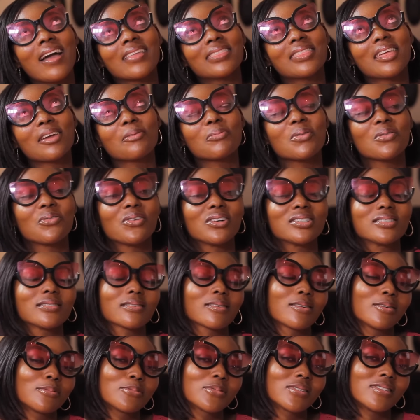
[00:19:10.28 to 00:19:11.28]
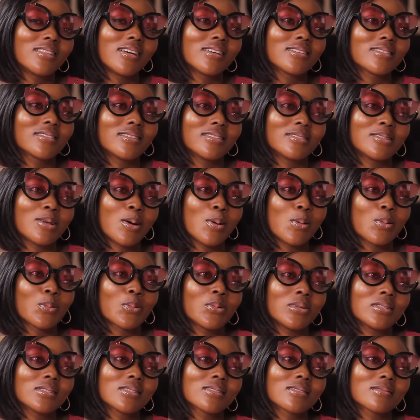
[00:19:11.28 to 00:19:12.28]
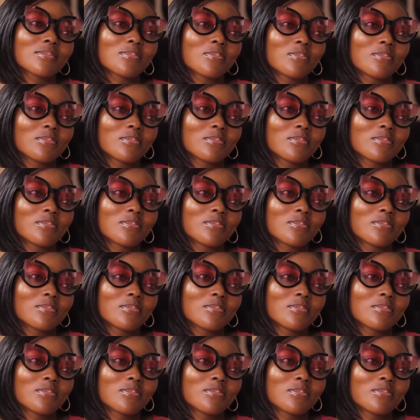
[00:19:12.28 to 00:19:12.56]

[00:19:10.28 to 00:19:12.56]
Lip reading: I think before she comes to that stage, I'll quit.